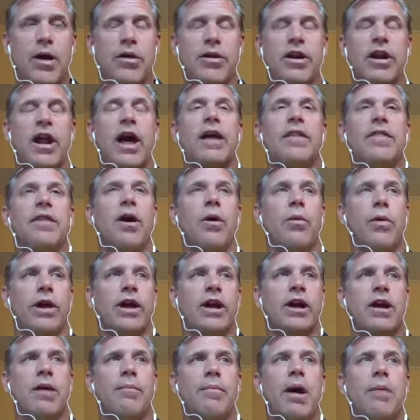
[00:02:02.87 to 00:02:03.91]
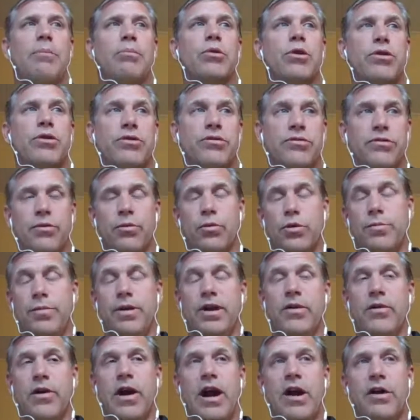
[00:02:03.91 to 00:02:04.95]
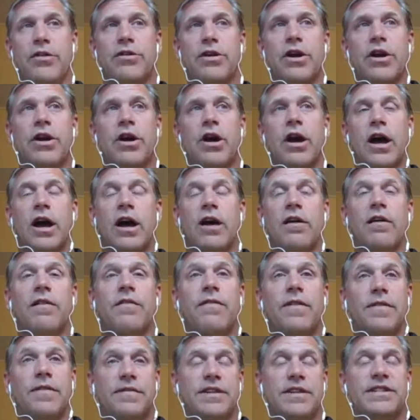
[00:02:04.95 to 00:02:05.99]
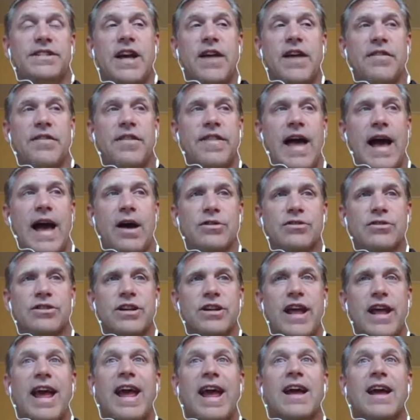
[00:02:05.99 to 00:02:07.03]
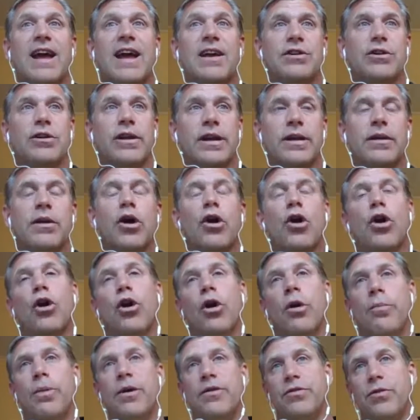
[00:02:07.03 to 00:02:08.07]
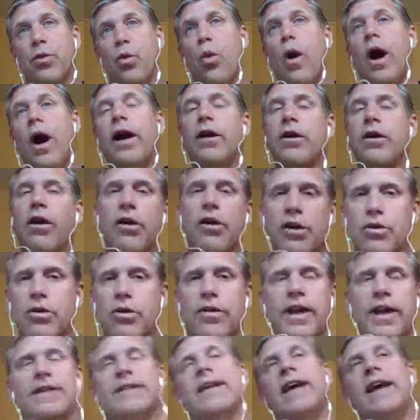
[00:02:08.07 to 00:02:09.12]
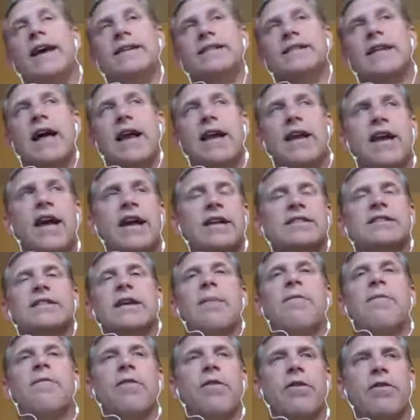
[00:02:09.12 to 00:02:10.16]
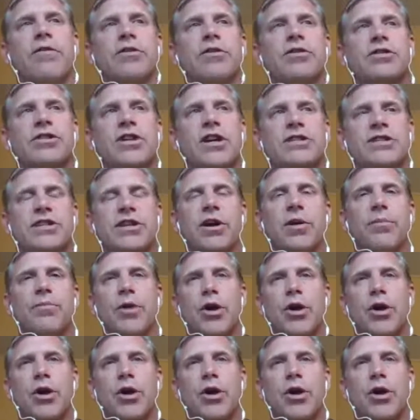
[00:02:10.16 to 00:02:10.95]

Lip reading: that I thought we could come up with would be around $57,000 annually. But the Wired article then takes that a next step further and says,